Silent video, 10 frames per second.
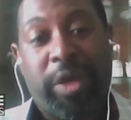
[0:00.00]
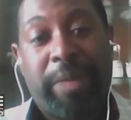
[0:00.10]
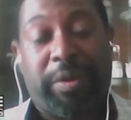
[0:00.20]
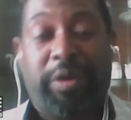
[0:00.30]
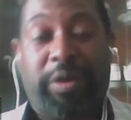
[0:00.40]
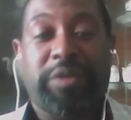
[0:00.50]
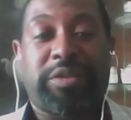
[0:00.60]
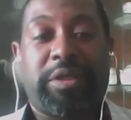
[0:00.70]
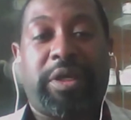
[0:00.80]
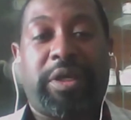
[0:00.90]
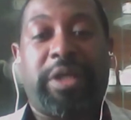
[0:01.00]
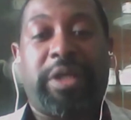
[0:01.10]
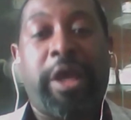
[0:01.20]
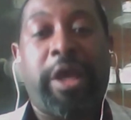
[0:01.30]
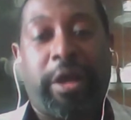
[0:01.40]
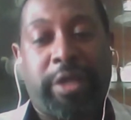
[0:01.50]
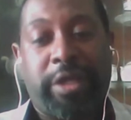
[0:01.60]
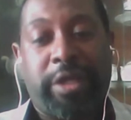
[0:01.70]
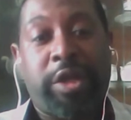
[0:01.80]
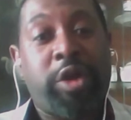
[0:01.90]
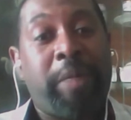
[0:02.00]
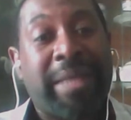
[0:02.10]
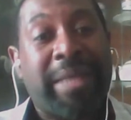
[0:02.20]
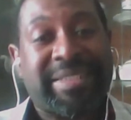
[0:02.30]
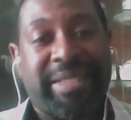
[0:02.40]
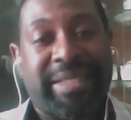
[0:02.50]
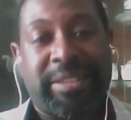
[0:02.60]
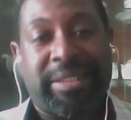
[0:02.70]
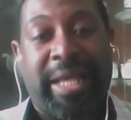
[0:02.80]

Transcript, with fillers: Because in a, in a, in a normal setting,